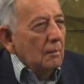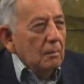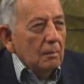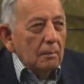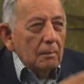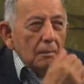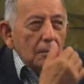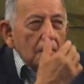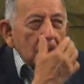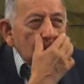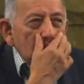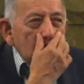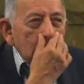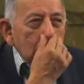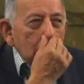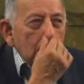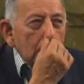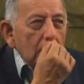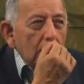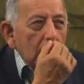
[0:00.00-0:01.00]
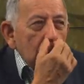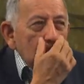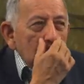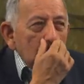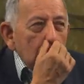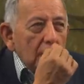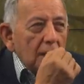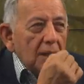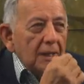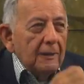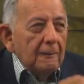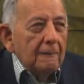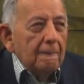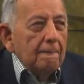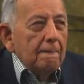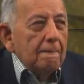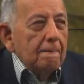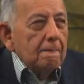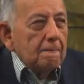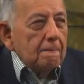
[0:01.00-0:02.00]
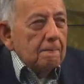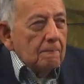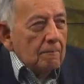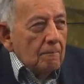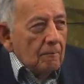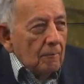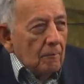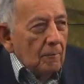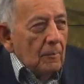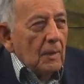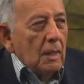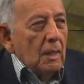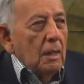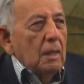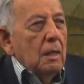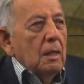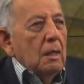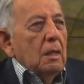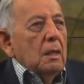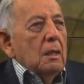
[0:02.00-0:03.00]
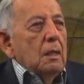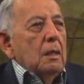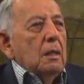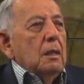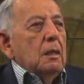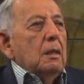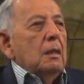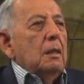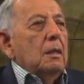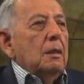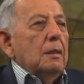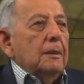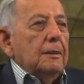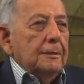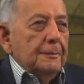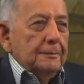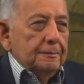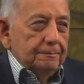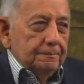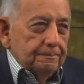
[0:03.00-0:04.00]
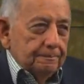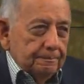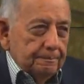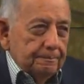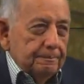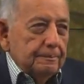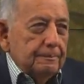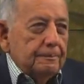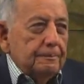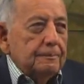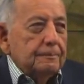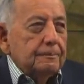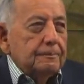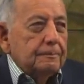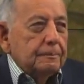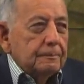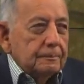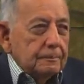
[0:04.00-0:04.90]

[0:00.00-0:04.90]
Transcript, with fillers: there is a lot of people that talk about this, but maybe they're just